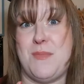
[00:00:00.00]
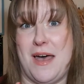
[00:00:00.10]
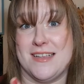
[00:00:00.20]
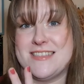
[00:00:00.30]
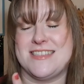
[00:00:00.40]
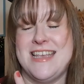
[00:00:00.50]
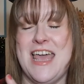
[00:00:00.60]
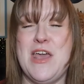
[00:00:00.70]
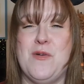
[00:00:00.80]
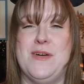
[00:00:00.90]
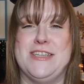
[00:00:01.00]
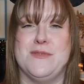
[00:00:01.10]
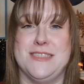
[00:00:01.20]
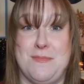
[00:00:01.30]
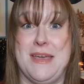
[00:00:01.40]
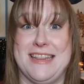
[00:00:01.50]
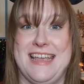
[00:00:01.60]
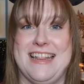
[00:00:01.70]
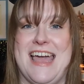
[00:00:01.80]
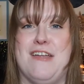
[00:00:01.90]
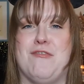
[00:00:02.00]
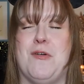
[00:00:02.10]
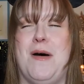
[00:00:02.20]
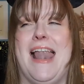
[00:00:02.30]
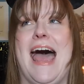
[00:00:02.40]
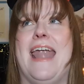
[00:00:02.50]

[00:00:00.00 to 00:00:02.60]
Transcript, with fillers: Potts, which was a big thing they had for a while.